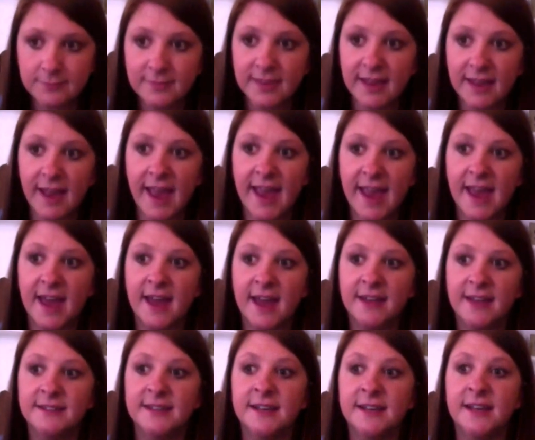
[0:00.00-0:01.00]

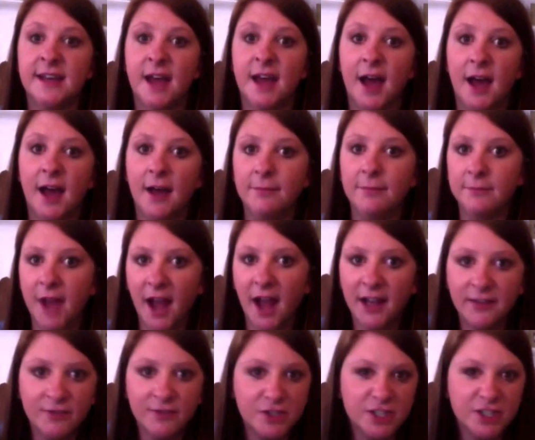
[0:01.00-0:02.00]
and kind
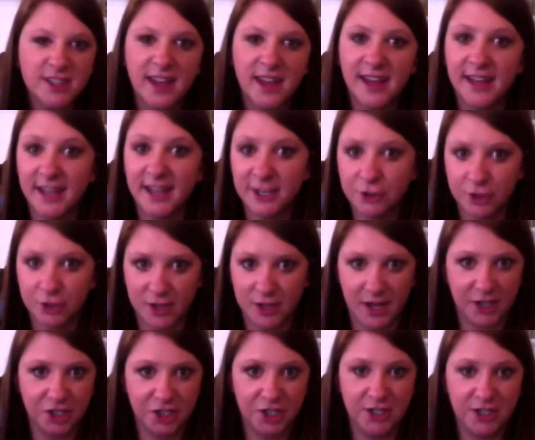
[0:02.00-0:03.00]
of just like an
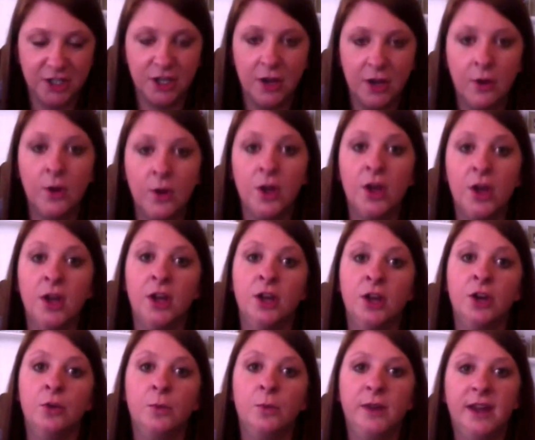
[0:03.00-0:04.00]
introduction,
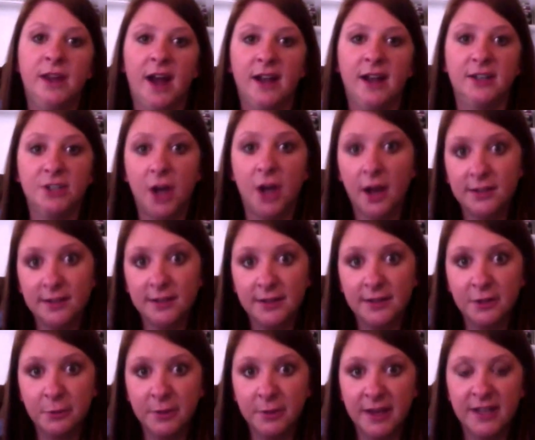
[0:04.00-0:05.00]
we kind of talked a
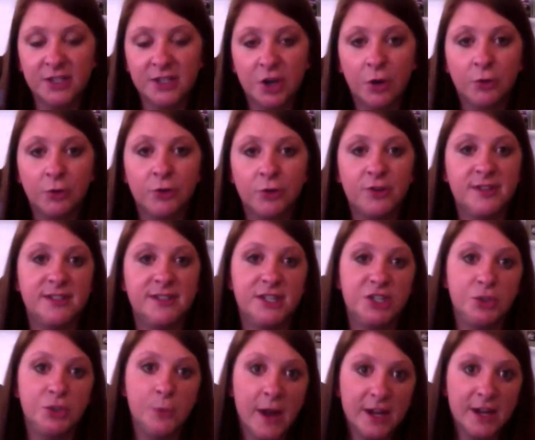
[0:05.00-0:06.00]
little bit, told her the
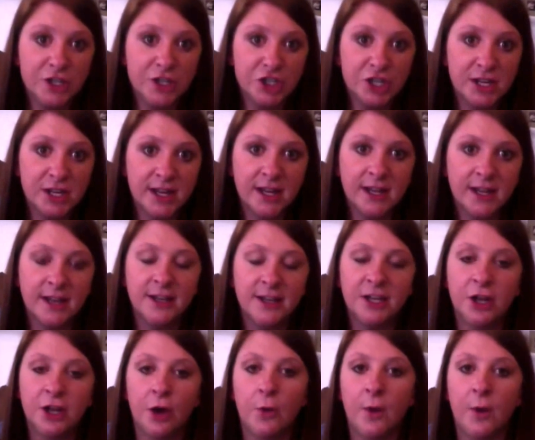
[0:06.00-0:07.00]
situation,
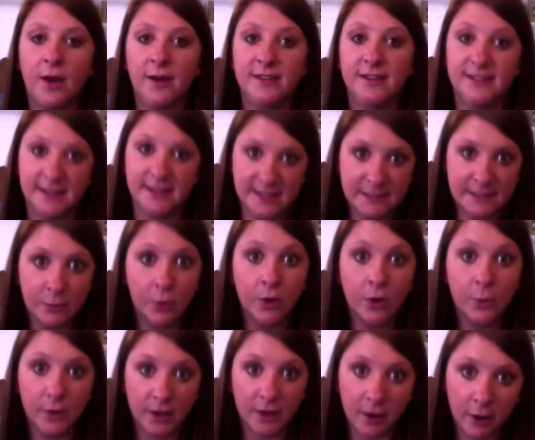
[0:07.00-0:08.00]
because at this
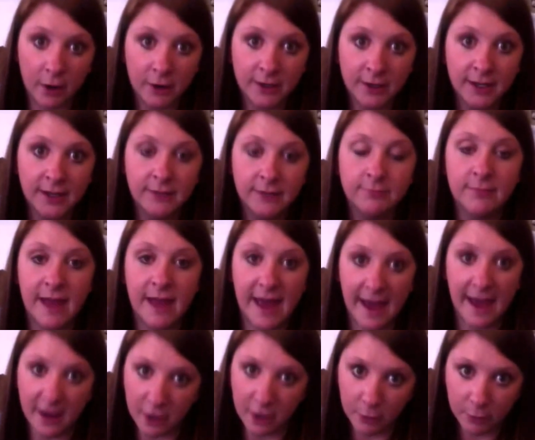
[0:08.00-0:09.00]
point we had already
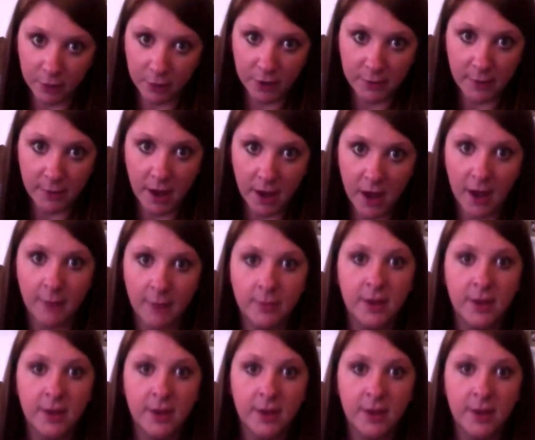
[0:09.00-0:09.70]
had our birth mom